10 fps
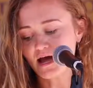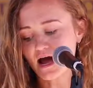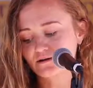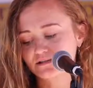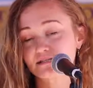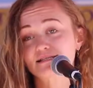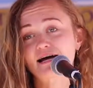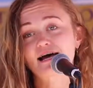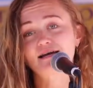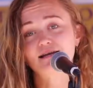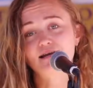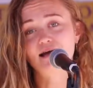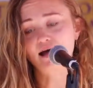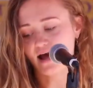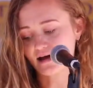Our
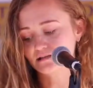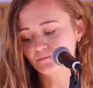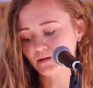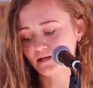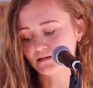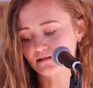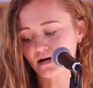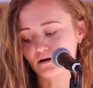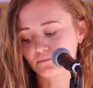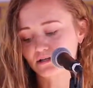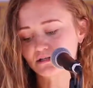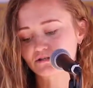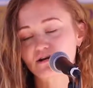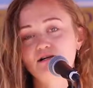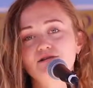society has been terribly
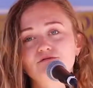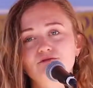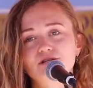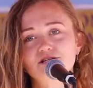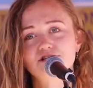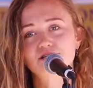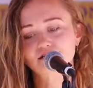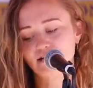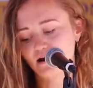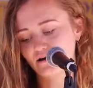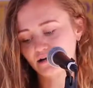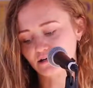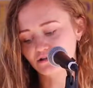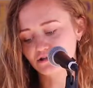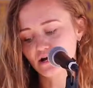destructive to indigenous
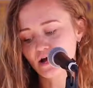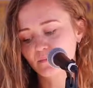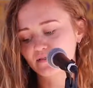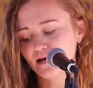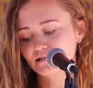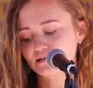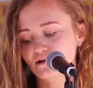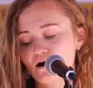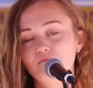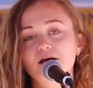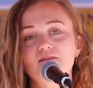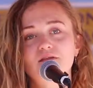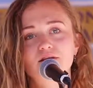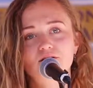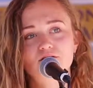heritage, but that does not mean
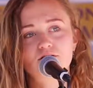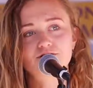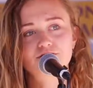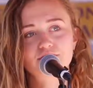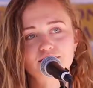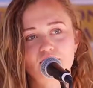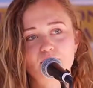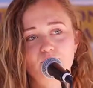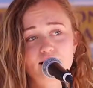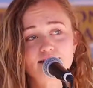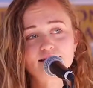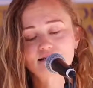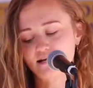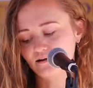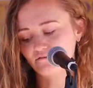that their culture is not present
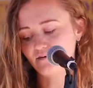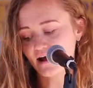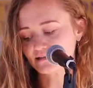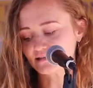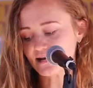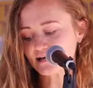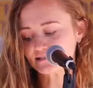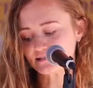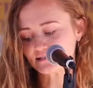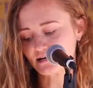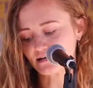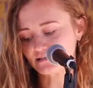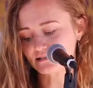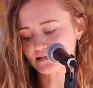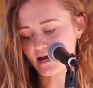and in fact necessary
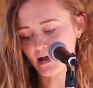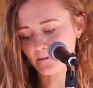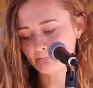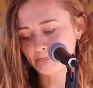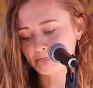today.